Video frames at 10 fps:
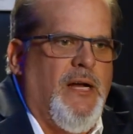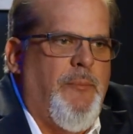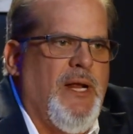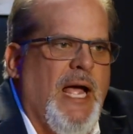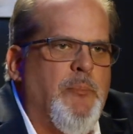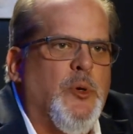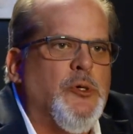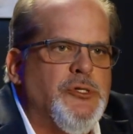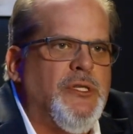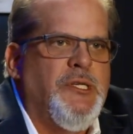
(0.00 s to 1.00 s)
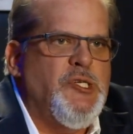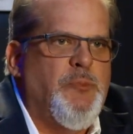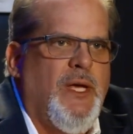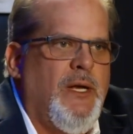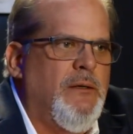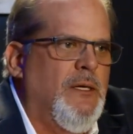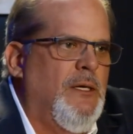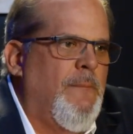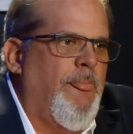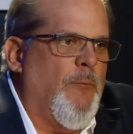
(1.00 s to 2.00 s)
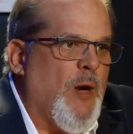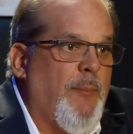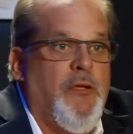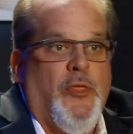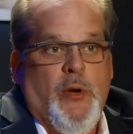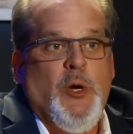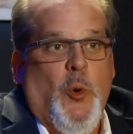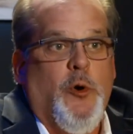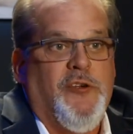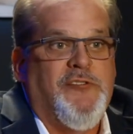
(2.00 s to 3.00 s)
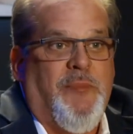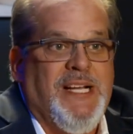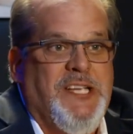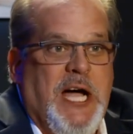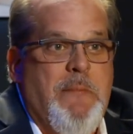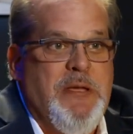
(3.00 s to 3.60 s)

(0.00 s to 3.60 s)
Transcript: I mean, I personally spend probably three quarters of my time